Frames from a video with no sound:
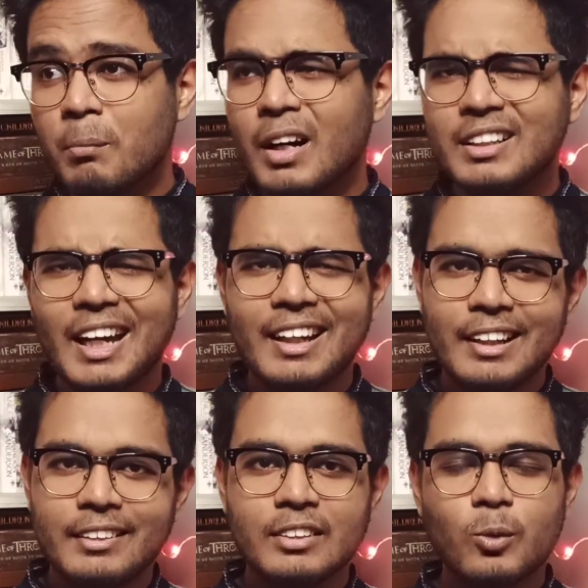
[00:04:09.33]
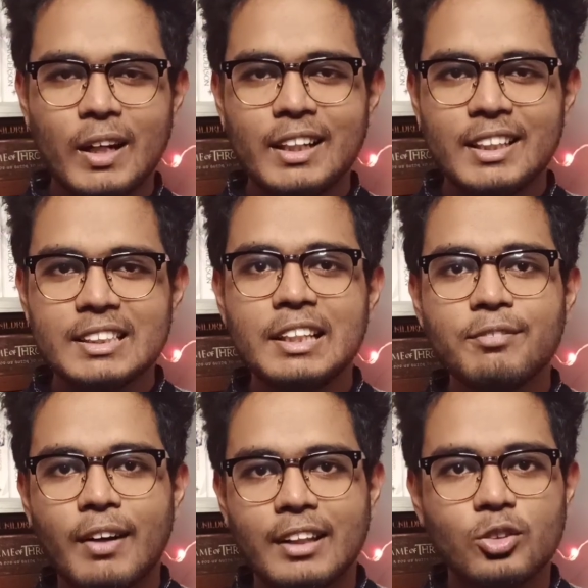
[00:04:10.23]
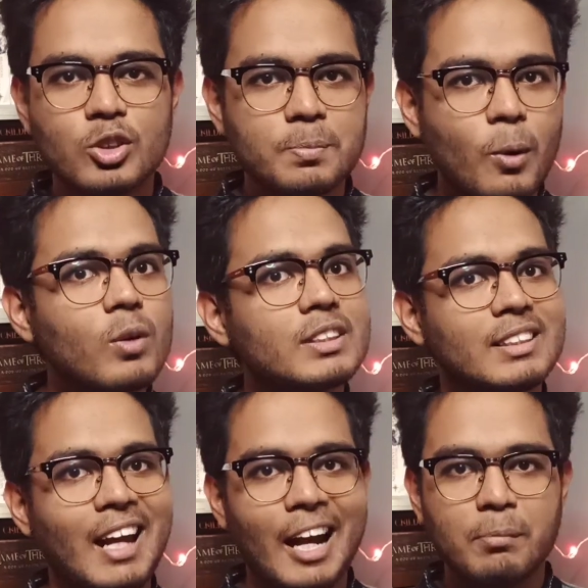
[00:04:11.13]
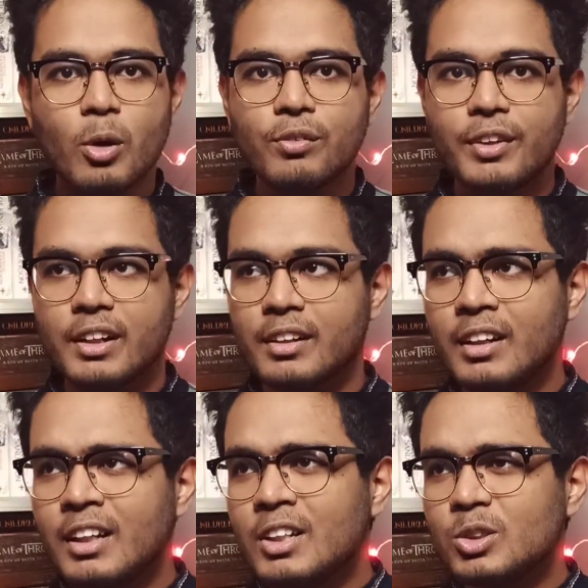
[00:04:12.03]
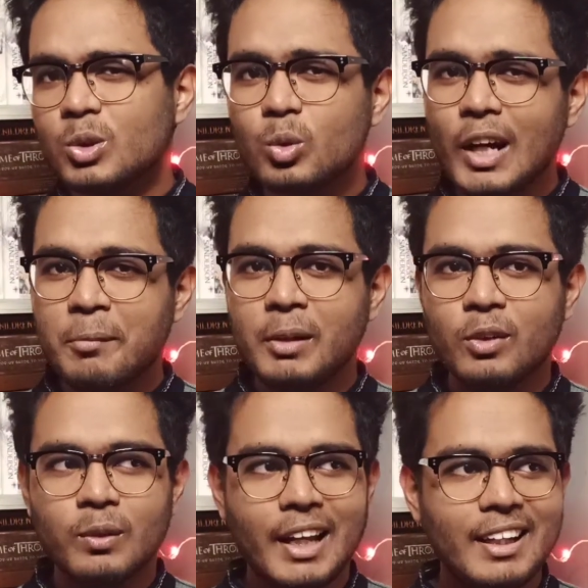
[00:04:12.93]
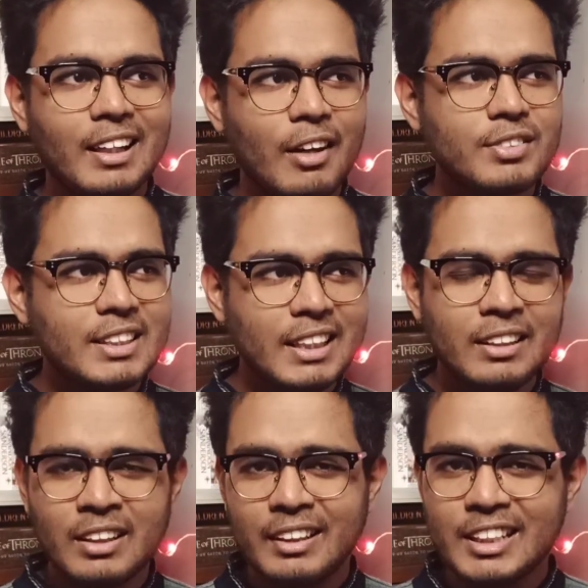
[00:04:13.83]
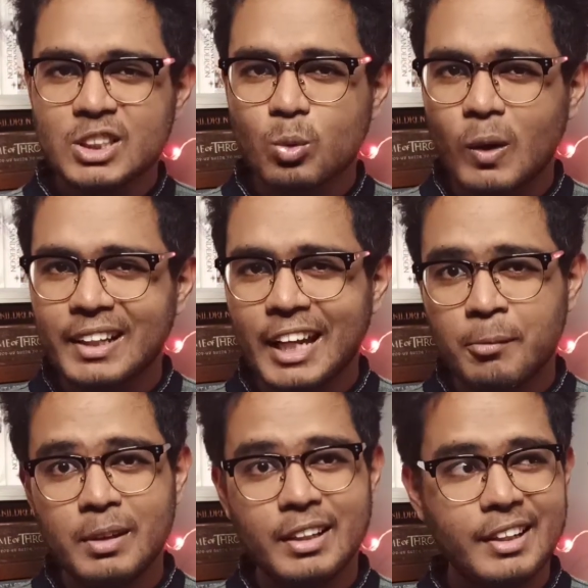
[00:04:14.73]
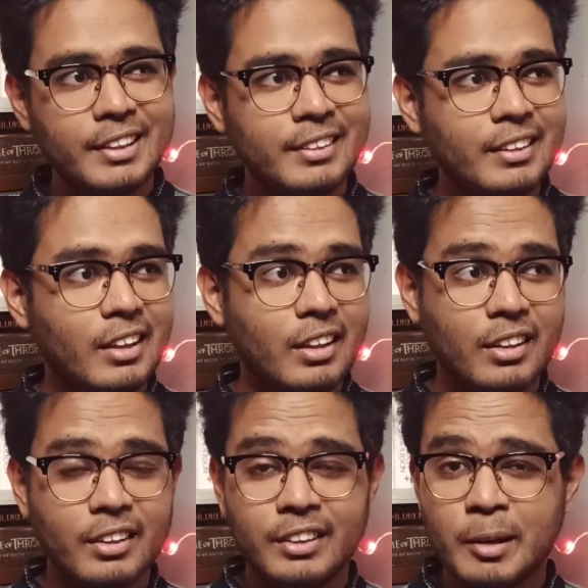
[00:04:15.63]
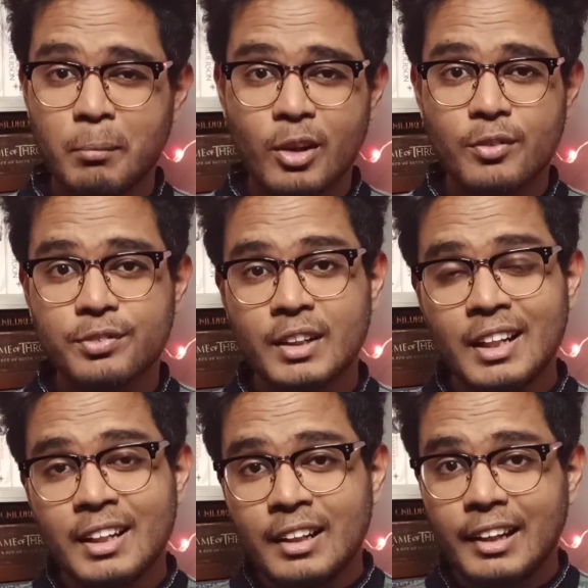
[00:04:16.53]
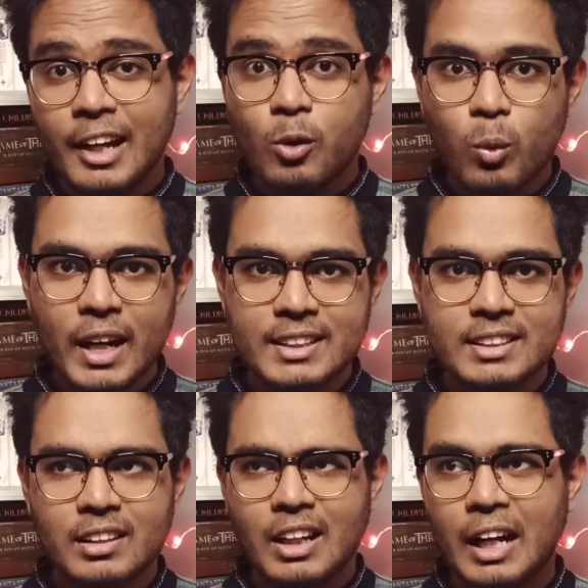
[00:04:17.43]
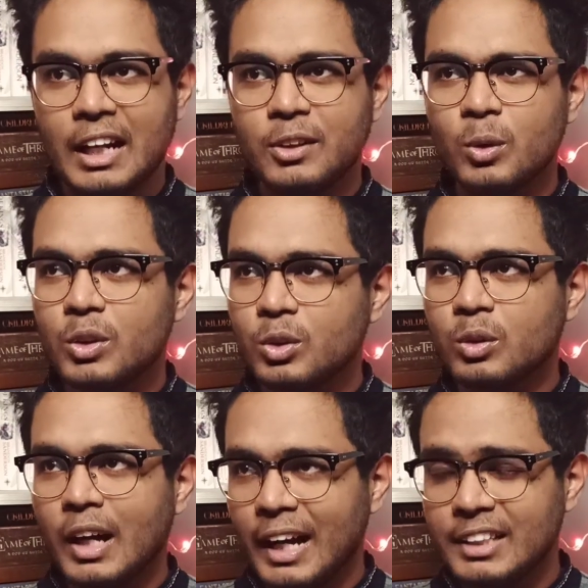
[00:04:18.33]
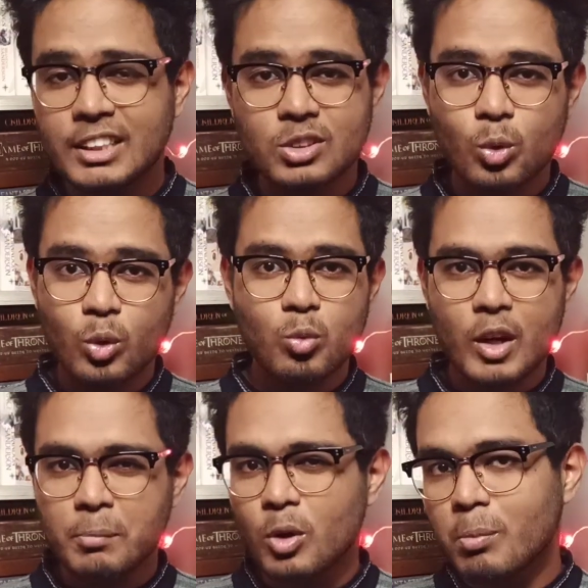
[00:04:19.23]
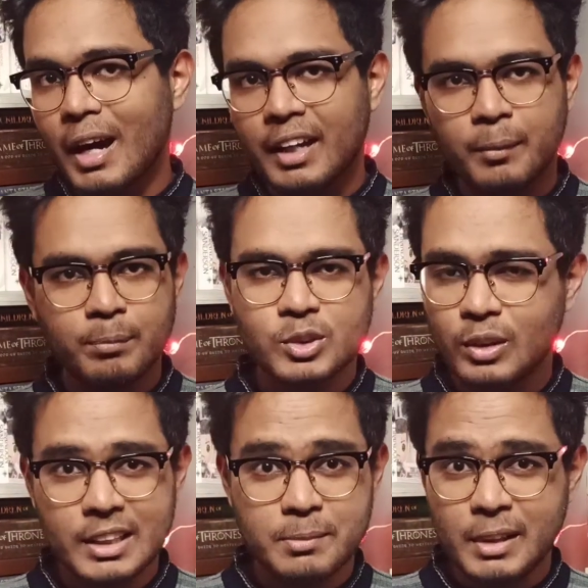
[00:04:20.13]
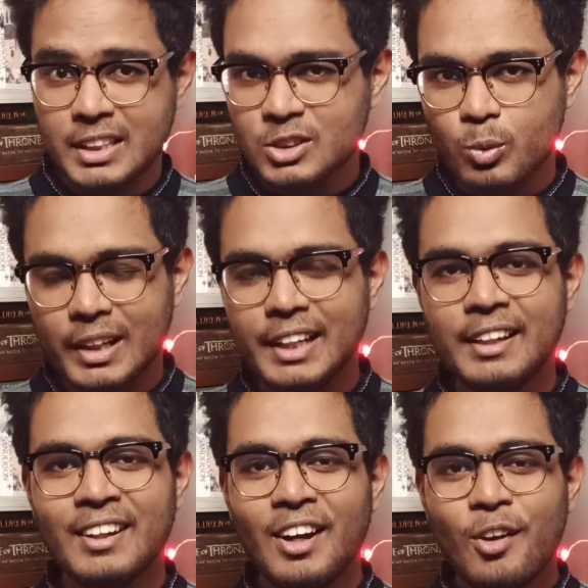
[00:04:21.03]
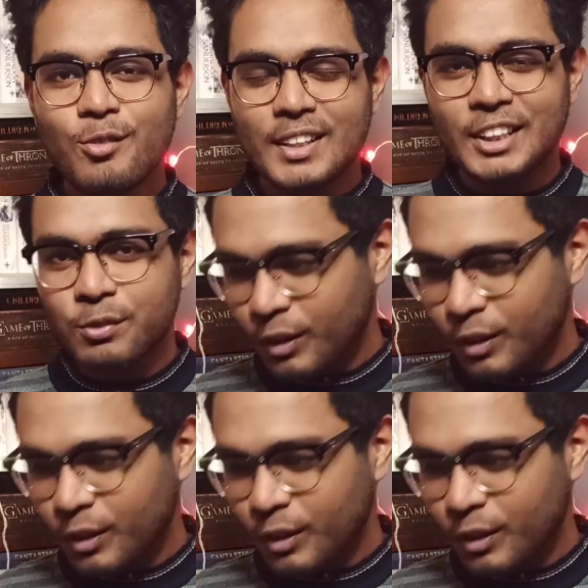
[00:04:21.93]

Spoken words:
But I can quite easily find those books at book fair. So do let me know. Like I've seen Discworld can be read in a number of like ways. I don't know, I just own one book by him, so let me just quickly fetch it